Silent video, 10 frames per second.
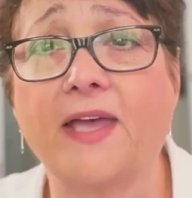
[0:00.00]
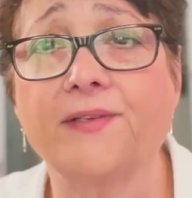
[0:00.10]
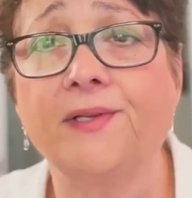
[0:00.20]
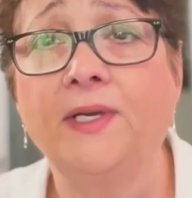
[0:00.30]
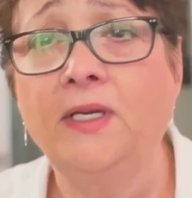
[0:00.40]

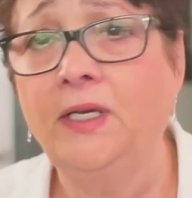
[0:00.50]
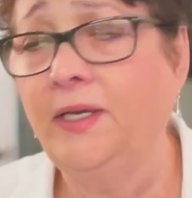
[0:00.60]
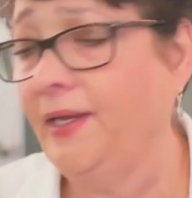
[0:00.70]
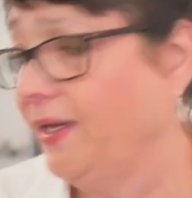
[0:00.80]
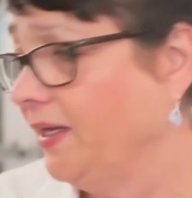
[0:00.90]
So I'm getting
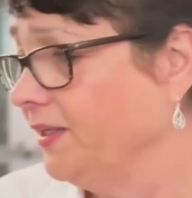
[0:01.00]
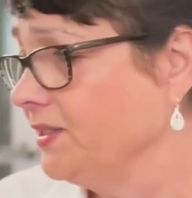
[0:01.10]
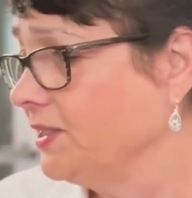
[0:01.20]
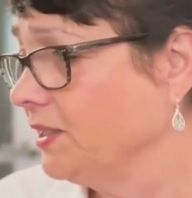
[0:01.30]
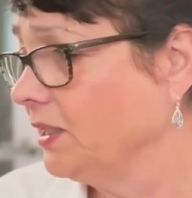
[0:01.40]
sound
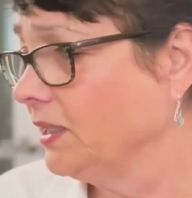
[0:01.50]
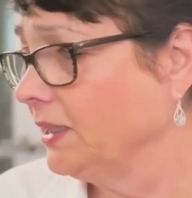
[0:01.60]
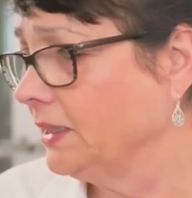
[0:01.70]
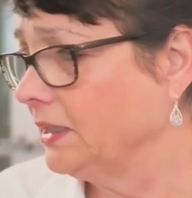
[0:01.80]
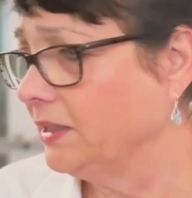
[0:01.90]
out of it
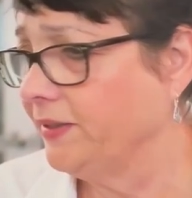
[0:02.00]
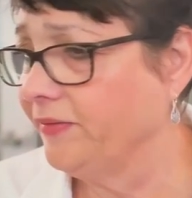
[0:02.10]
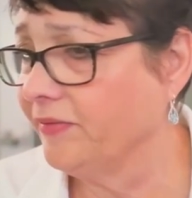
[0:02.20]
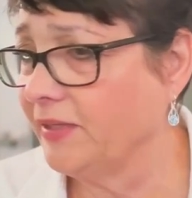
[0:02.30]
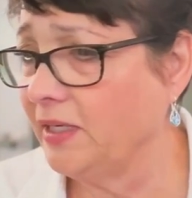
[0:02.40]
now, and I
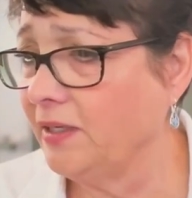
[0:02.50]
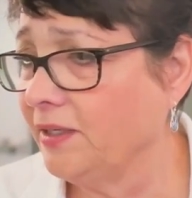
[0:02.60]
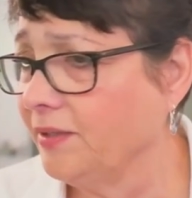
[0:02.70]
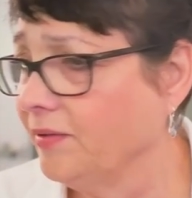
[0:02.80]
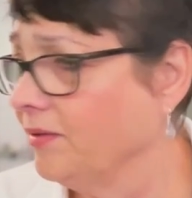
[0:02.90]
can just
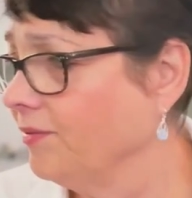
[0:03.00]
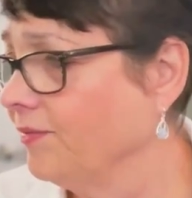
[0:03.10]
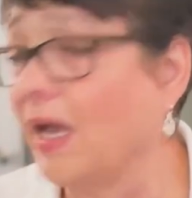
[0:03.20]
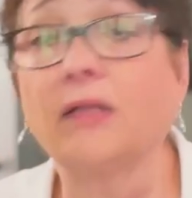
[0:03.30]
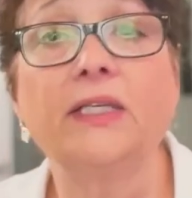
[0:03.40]
watch the
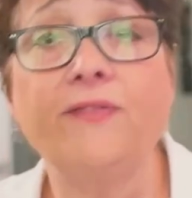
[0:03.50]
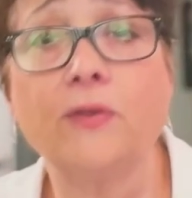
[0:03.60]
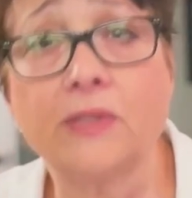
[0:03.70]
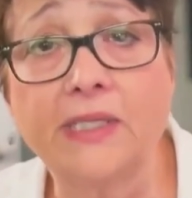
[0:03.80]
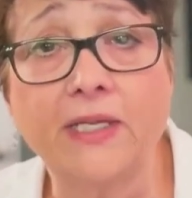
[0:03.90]
playback
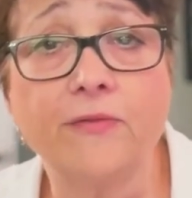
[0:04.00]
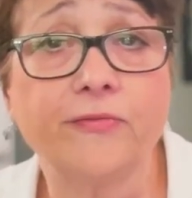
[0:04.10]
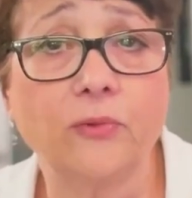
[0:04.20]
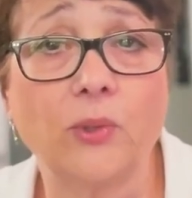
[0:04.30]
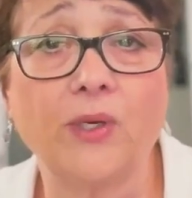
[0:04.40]
on this,
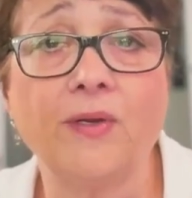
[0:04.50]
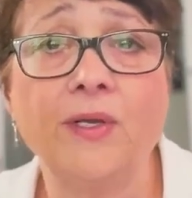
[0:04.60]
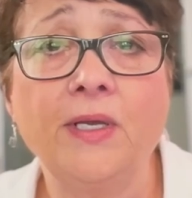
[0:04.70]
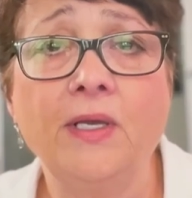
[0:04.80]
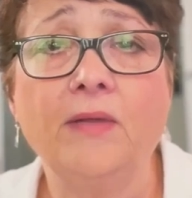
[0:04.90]

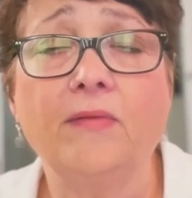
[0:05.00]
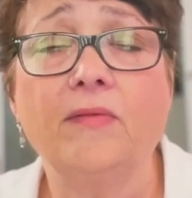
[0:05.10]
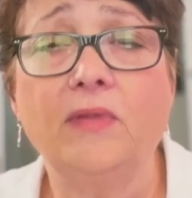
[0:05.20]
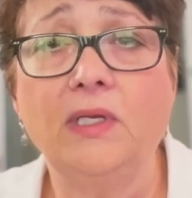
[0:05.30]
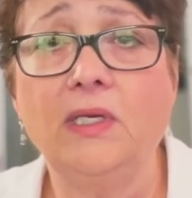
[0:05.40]
which I
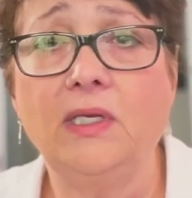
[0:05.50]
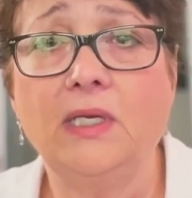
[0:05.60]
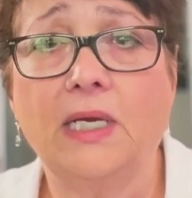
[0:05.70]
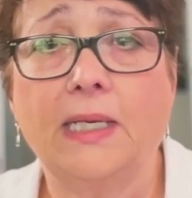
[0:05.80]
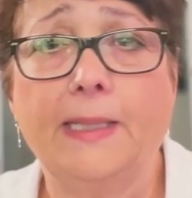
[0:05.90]
think is pretty
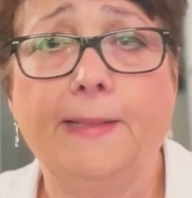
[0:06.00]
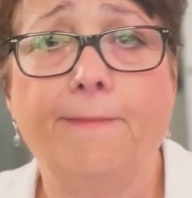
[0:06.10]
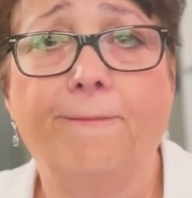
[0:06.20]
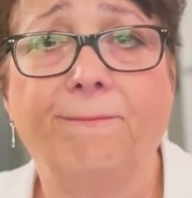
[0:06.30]
handy.